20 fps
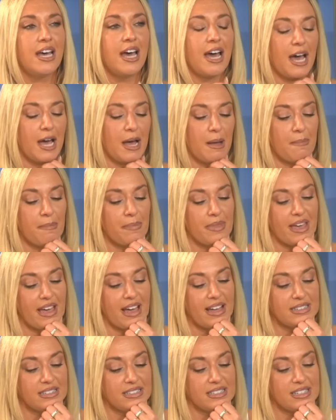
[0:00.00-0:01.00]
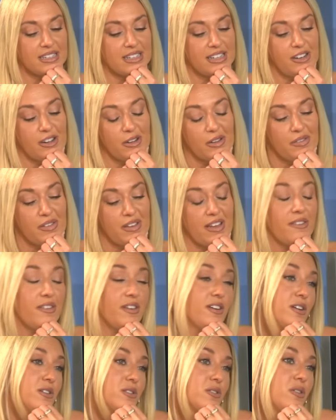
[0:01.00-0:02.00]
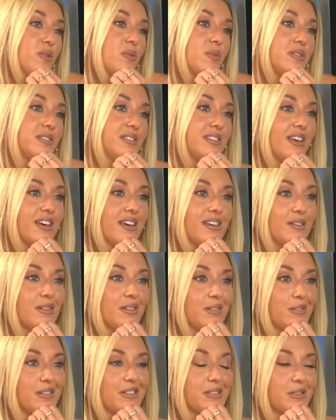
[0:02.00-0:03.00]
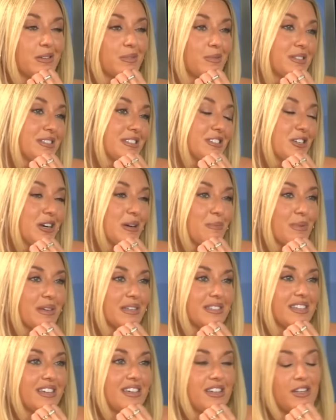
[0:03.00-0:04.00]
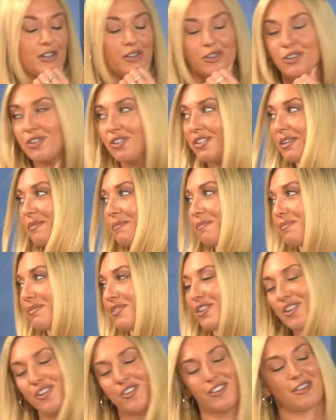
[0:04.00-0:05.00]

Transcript: And, if he goes on and wins the Champions League, good on him. Good on